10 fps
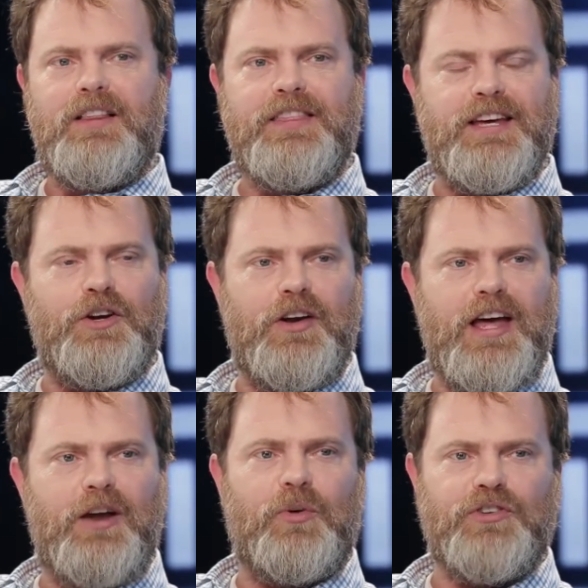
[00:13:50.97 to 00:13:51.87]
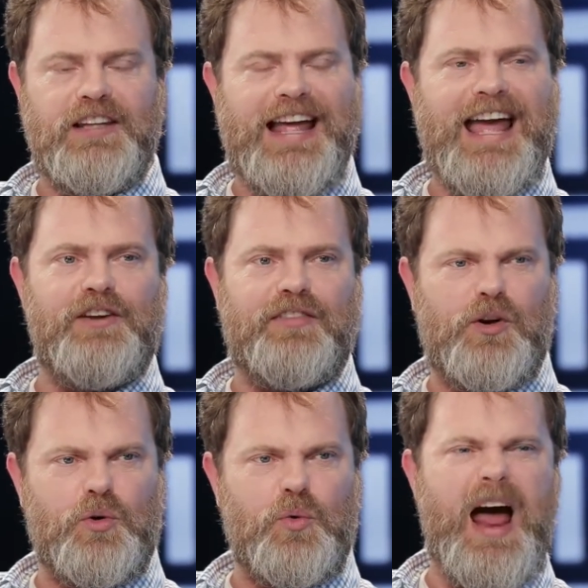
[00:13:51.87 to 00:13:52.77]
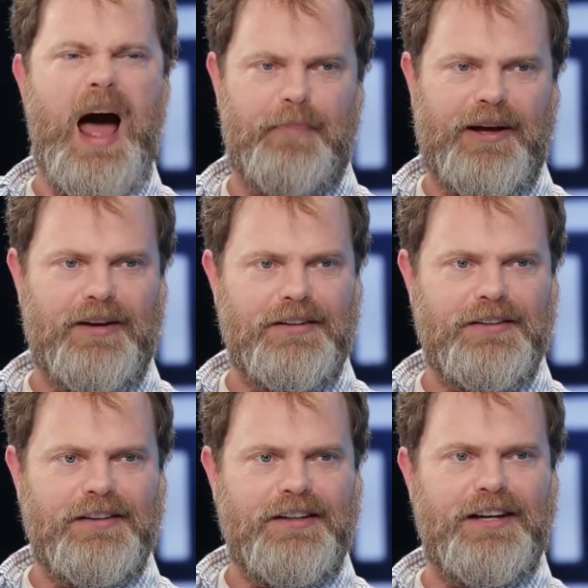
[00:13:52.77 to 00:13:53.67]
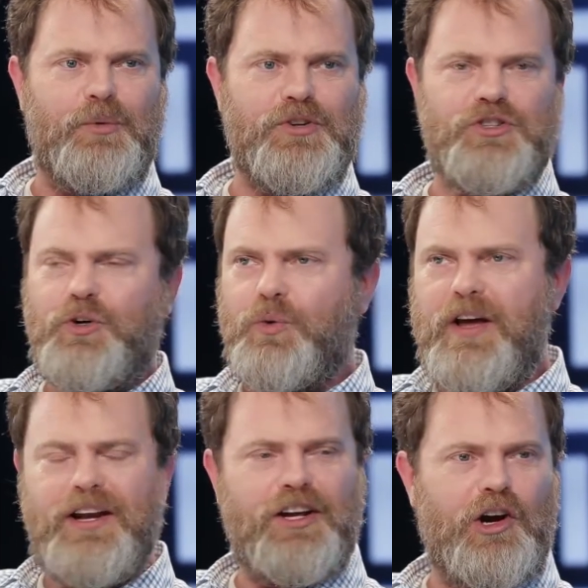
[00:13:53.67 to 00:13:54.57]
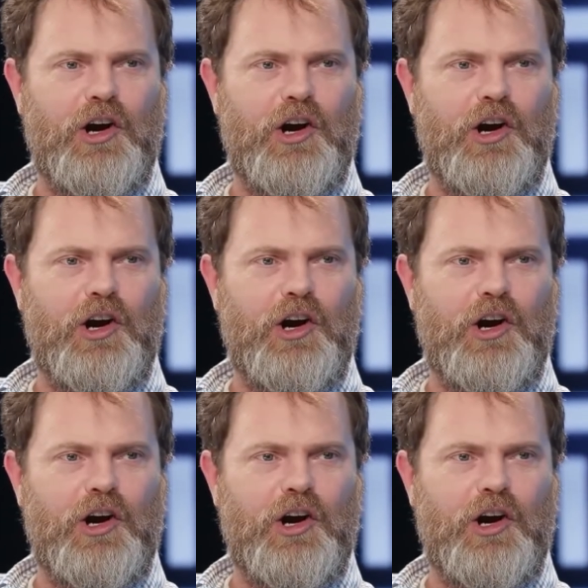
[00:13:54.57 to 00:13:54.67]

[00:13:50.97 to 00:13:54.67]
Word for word: The internet was a land of crap. It was credit